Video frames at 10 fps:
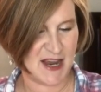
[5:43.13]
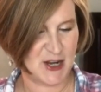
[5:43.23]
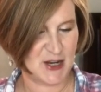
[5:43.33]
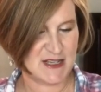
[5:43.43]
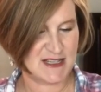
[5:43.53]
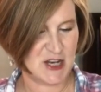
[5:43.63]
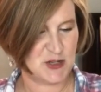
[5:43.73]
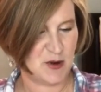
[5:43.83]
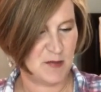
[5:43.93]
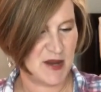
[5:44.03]
I couldn't send
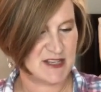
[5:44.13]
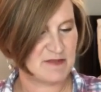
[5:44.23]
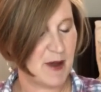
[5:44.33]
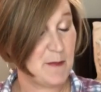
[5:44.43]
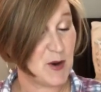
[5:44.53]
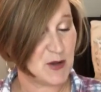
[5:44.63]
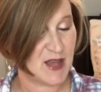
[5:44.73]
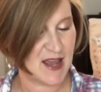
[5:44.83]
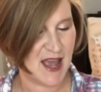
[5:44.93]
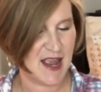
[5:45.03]
you a piece of my
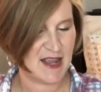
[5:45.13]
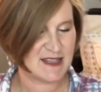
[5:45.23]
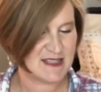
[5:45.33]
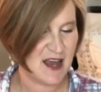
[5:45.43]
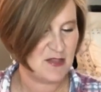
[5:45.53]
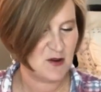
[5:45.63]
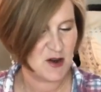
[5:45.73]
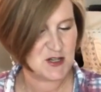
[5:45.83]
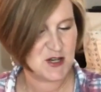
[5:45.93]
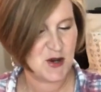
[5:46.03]
birthday cake. Instead, there
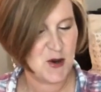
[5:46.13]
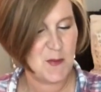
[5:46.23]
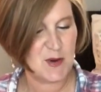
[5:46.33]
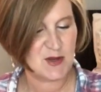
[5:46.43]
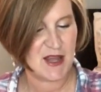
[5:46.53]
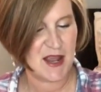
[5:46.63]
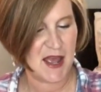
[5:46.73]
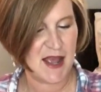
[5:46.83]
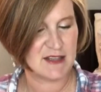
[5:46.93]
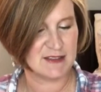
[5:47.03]
are two birthday
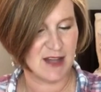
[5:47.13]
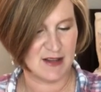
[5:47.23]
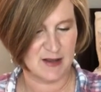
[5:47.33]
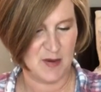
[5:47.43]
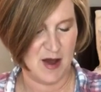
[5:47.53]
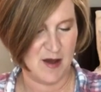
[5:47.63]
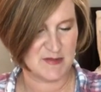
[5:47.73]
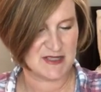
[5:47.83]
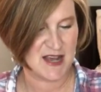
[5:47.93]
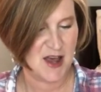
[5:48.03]
cake
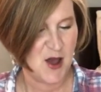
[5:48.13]
lollipops.